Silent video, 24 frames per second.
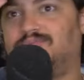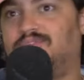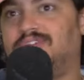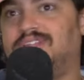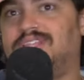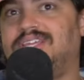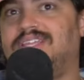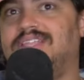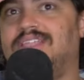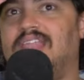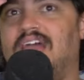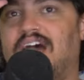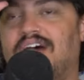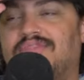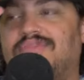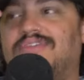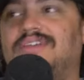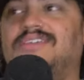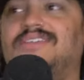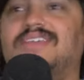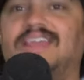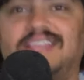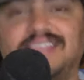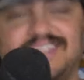really
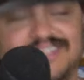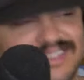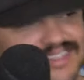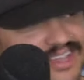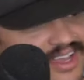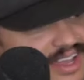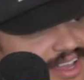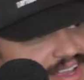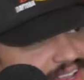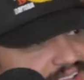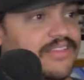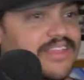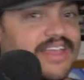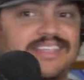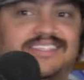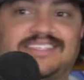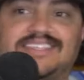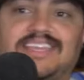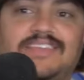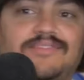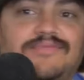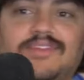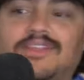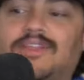nothing that he's done
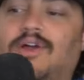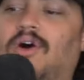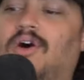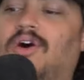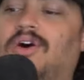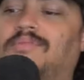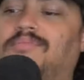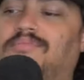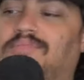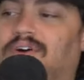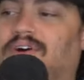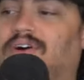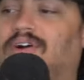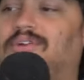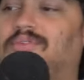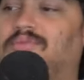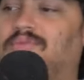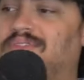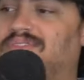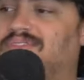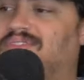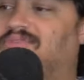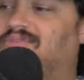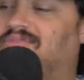that's even on
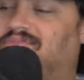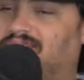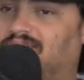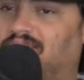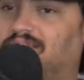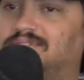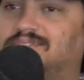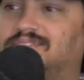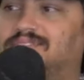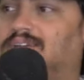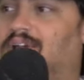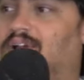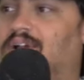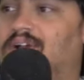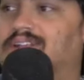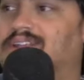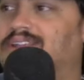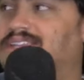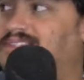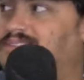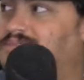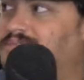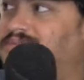par with the first Guardians